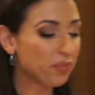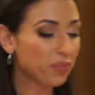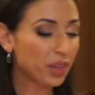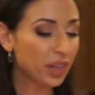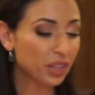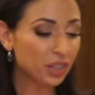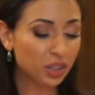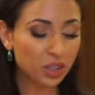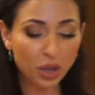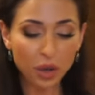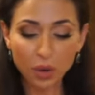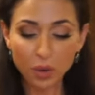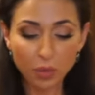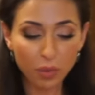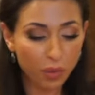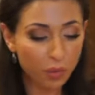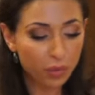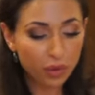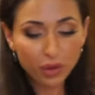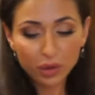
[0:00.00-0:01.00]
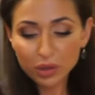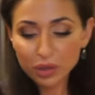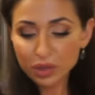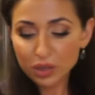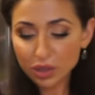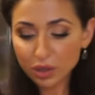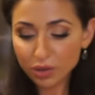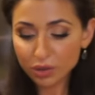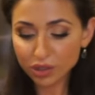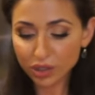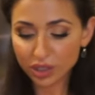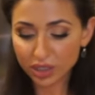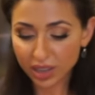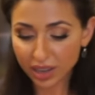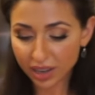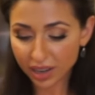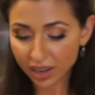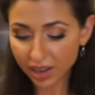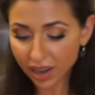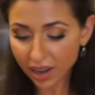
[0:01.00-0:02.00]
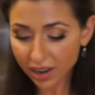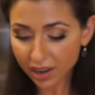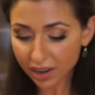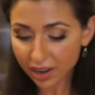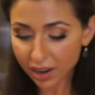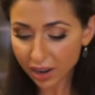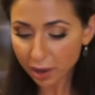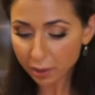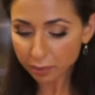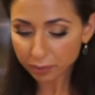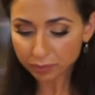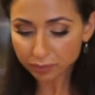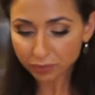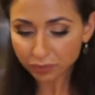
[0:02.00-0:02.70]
So what we're going to do is just kind of cut it up.